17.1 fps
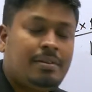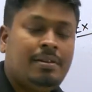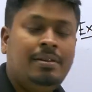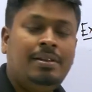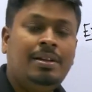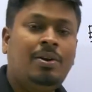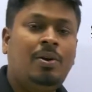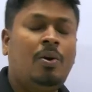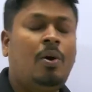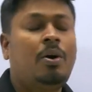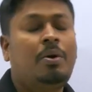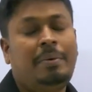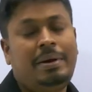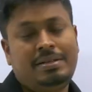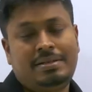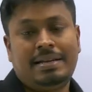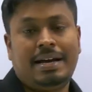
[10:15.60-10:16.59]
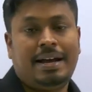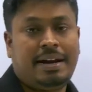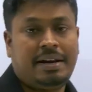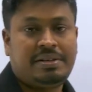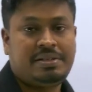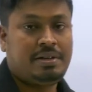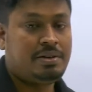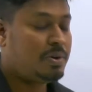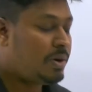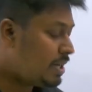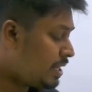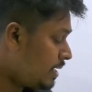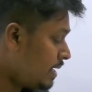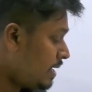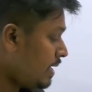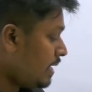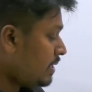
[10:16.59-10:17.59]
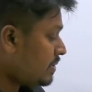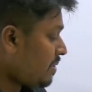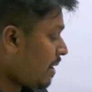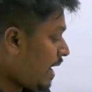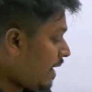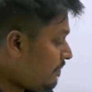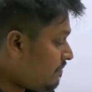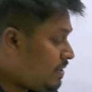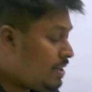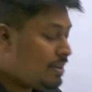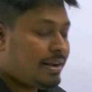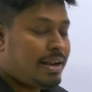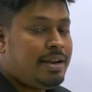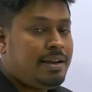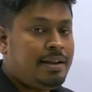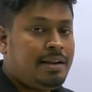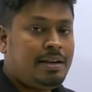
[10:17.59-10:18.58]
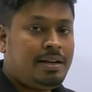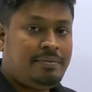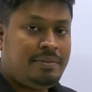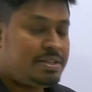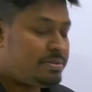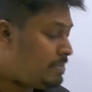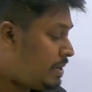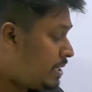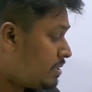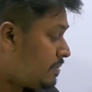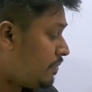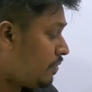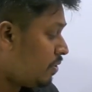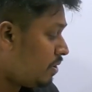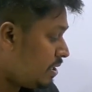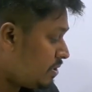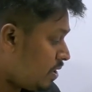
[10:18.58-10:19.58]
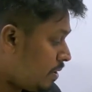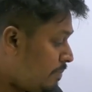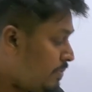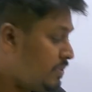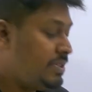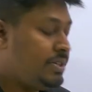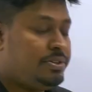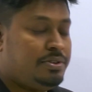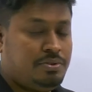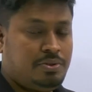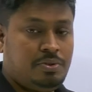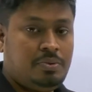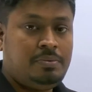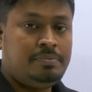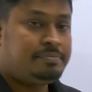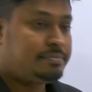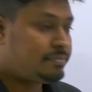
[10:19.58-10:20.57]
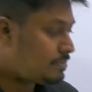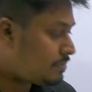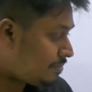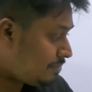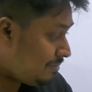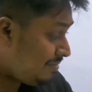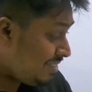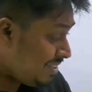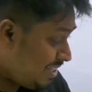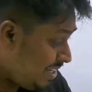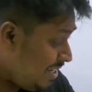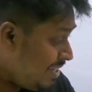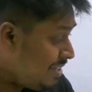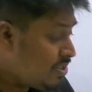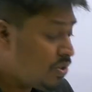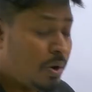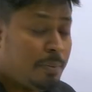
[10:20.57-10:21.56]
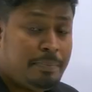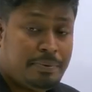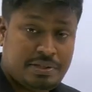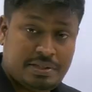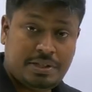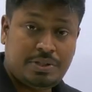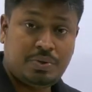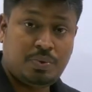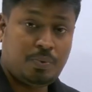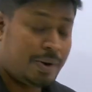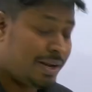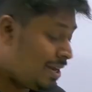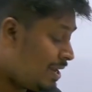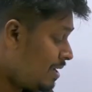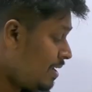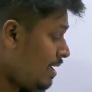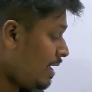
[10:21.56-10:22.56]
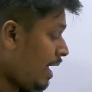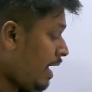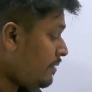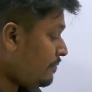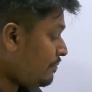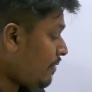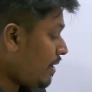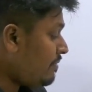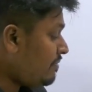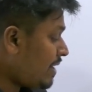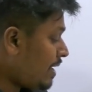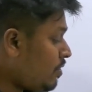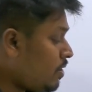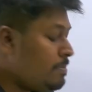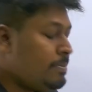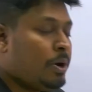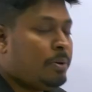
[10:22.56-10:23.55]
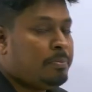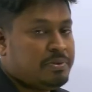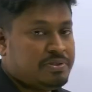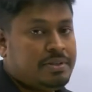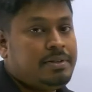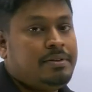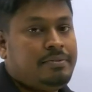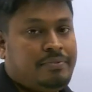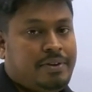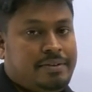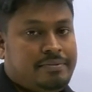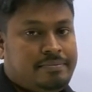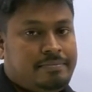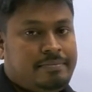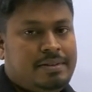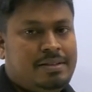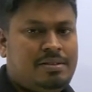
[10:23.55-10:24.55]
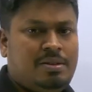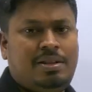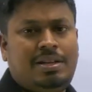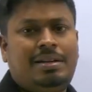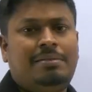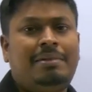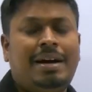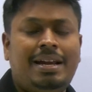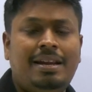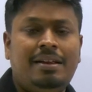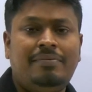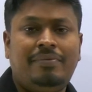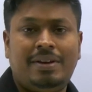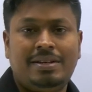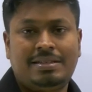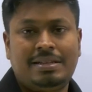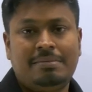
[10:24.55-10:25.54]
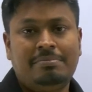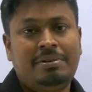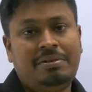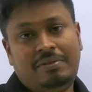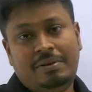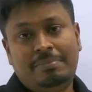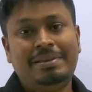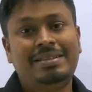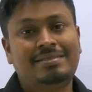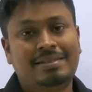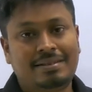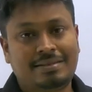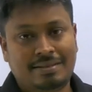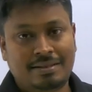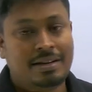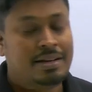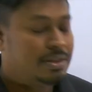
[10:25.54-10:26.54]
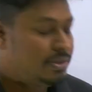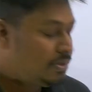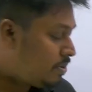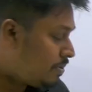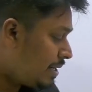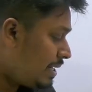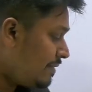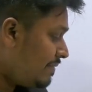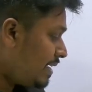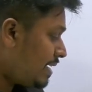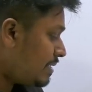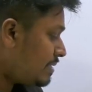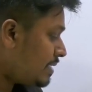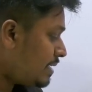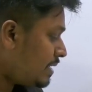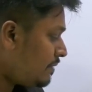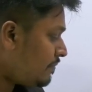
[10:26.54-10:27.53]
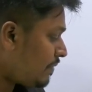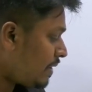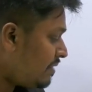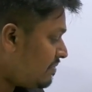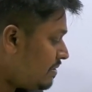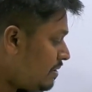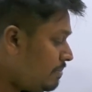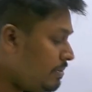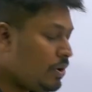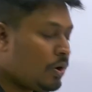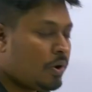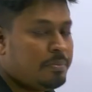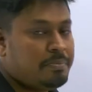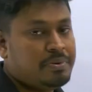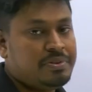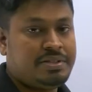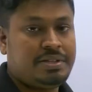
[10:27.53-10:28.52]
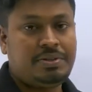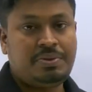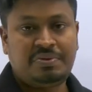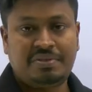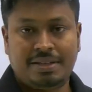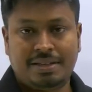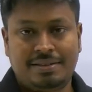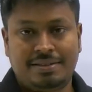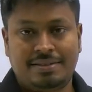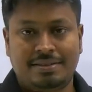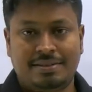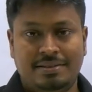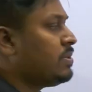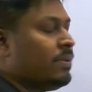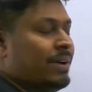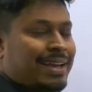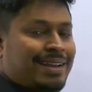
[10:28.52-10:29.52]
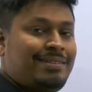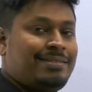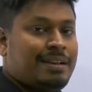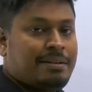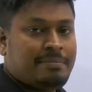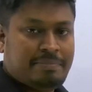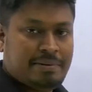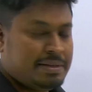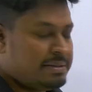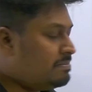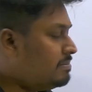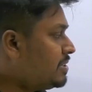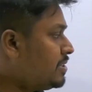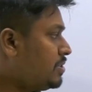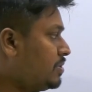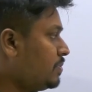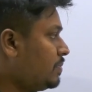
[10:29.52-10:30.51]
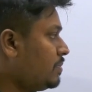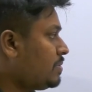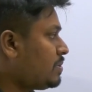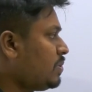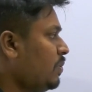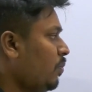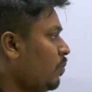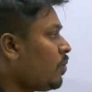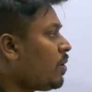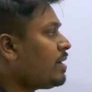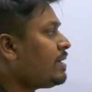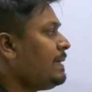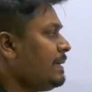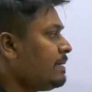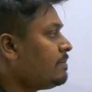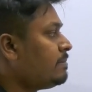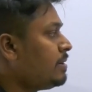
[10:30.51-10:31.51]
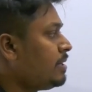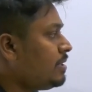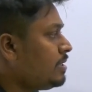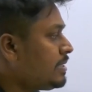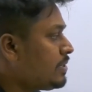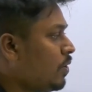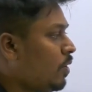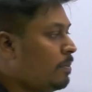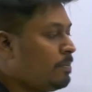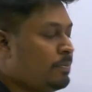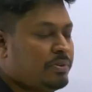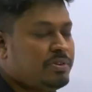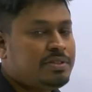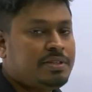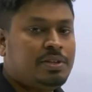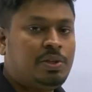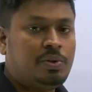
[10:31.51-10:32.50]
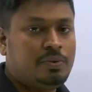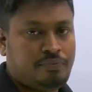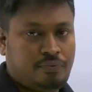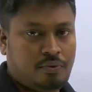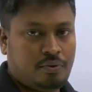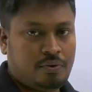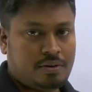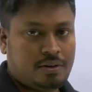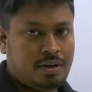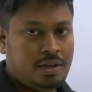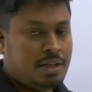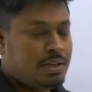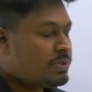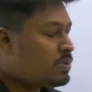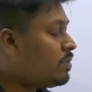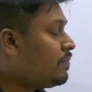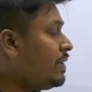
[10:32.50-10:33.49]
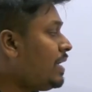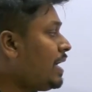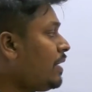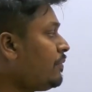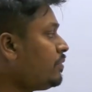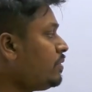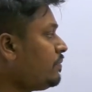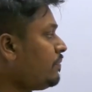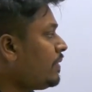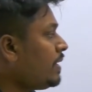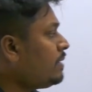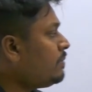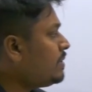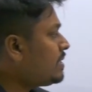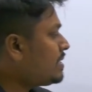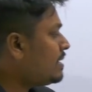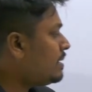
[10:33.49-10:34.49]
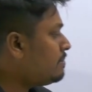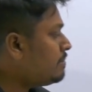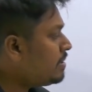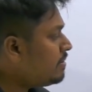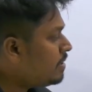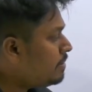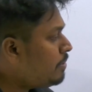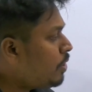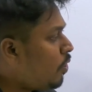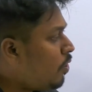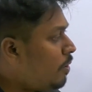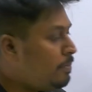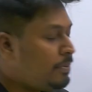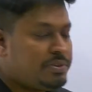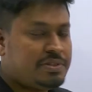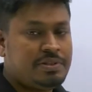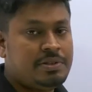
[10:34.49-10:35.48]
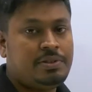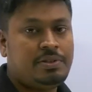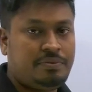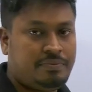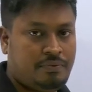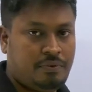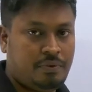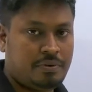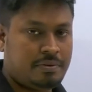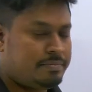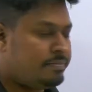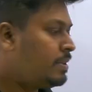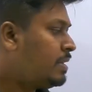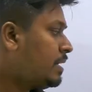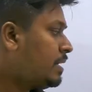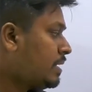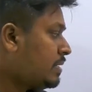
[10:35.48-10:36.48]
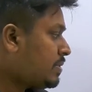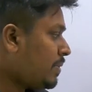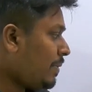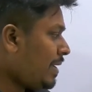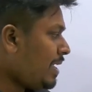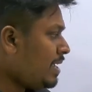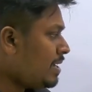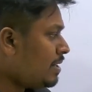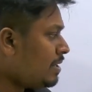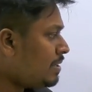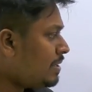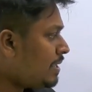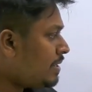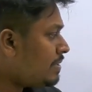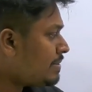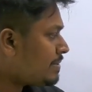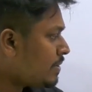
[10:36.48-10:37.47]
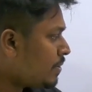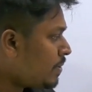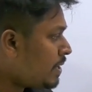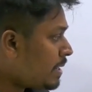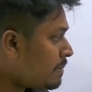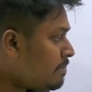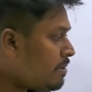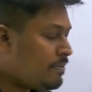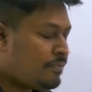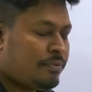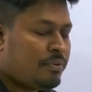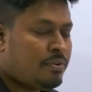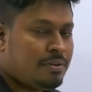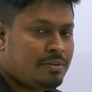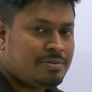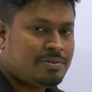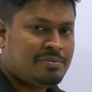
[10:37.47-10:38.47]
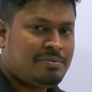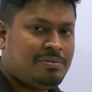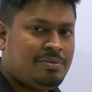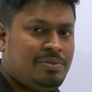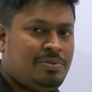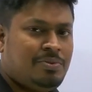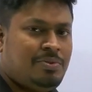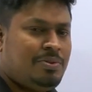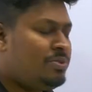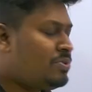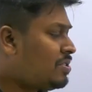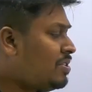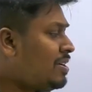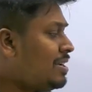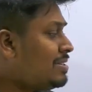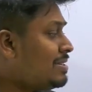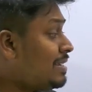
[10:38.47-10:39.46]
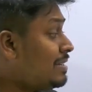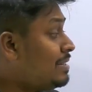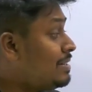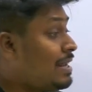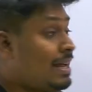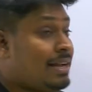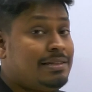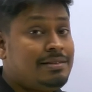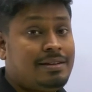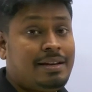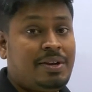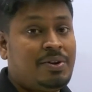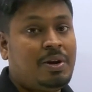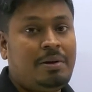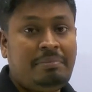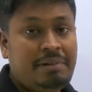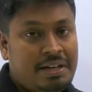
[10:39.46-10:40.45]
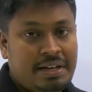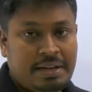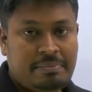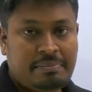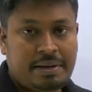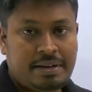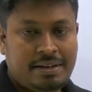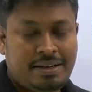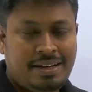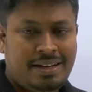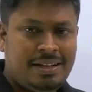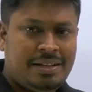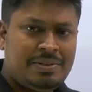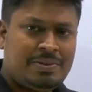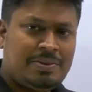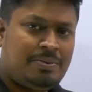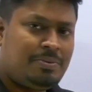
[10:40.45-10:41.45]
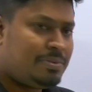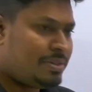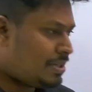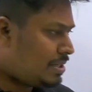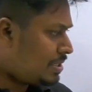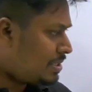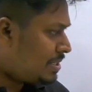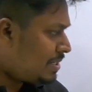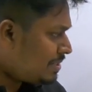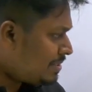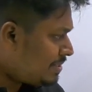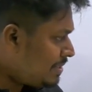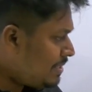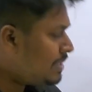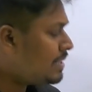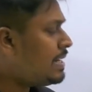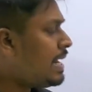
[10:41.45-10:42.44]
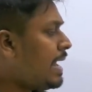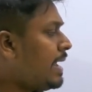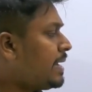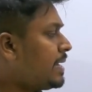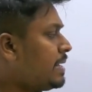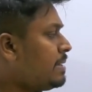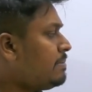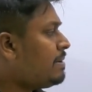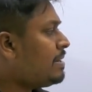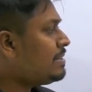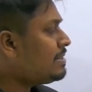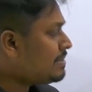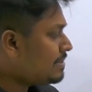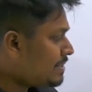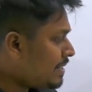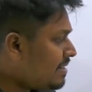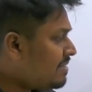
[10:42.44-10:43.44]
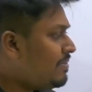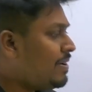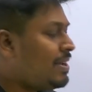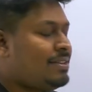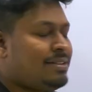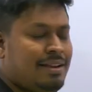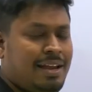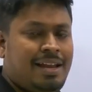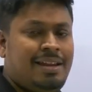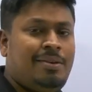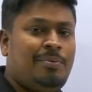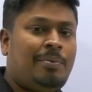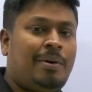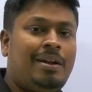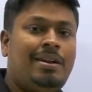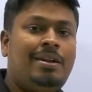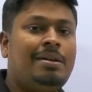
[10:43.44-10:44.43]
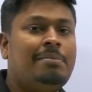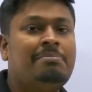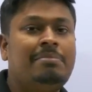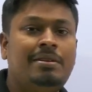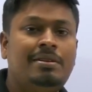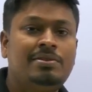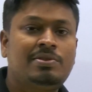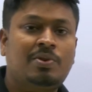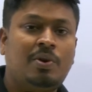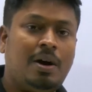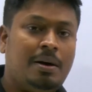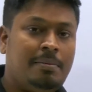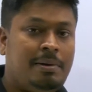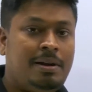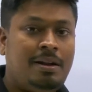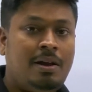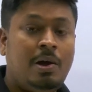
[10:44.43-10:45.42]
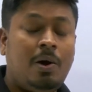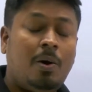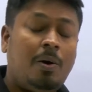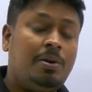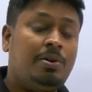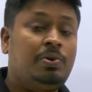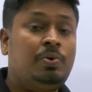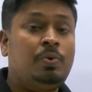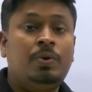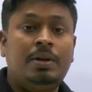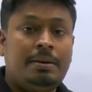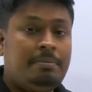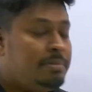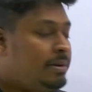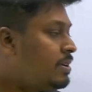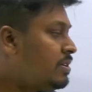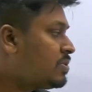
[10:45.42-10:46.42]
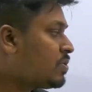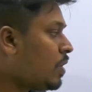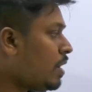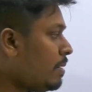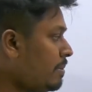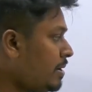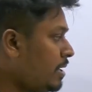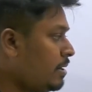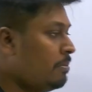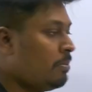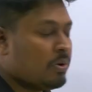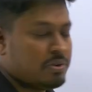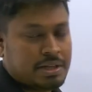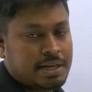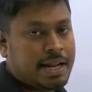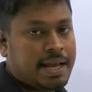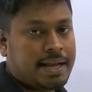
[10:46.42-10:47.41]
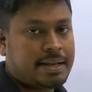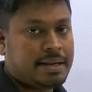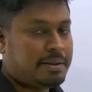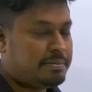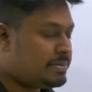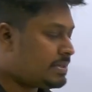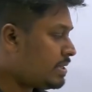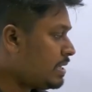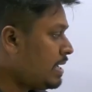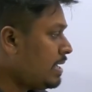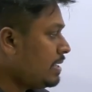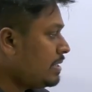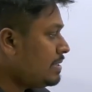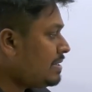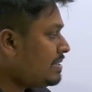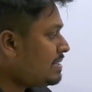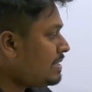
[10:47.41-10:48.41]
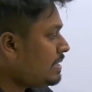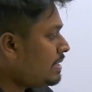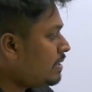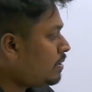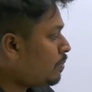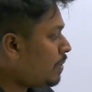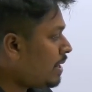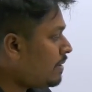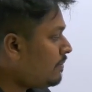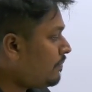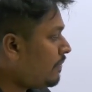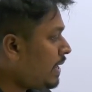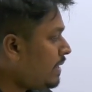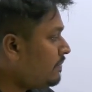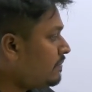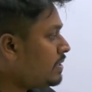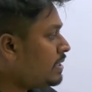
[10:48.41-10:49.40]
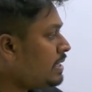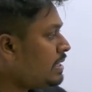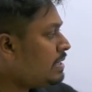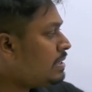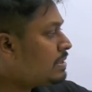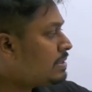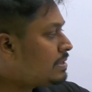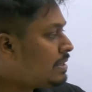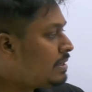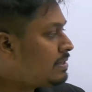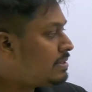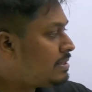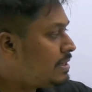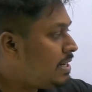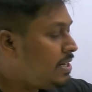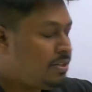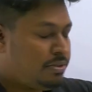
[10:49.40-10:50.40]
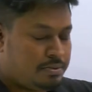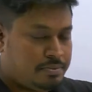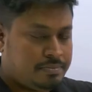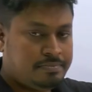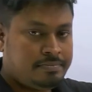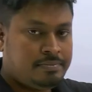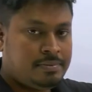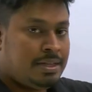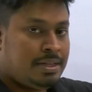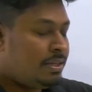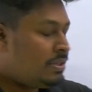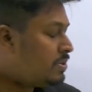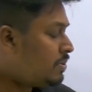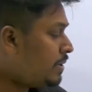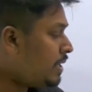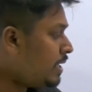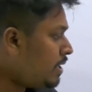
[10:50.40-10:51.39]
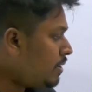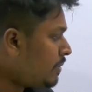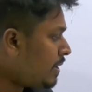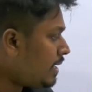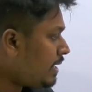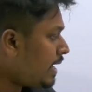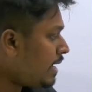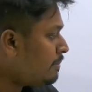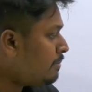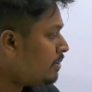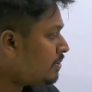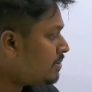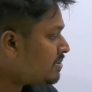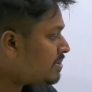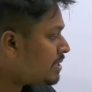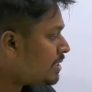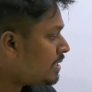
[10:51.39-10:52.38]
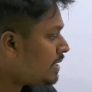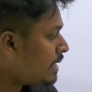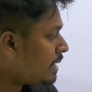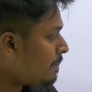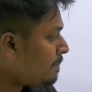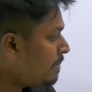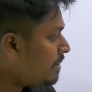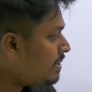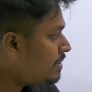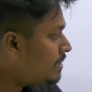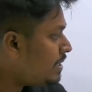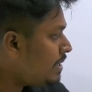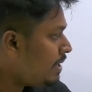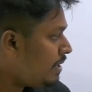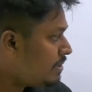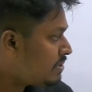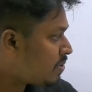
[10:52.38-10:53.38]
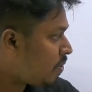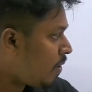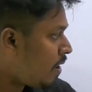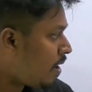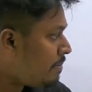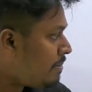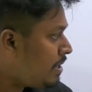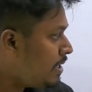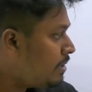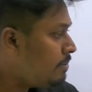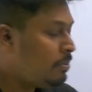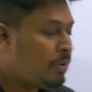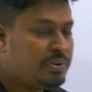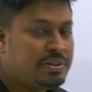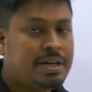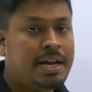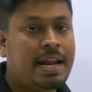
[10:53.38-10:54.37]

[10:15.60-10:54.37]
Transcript: in the clockwise direction. Got it? So after writing it, which means 4 is opposite to 2, 3 is opposite to 1, and 5 cannot be opposite to 5. So the remaining face number will be 6. So only we can say that 5 will be opposite to 6. So example number 2. So what number is opposite to 4? So we have to find which number will be opposite to 4. So here there is no number 4. So you should not decide that the answer cannot be determined. So just see the diagram and check whether any one number is common or two number is common in both the diagrams. Just see here 153, 632. So here you can able to see the number 3 is common in both the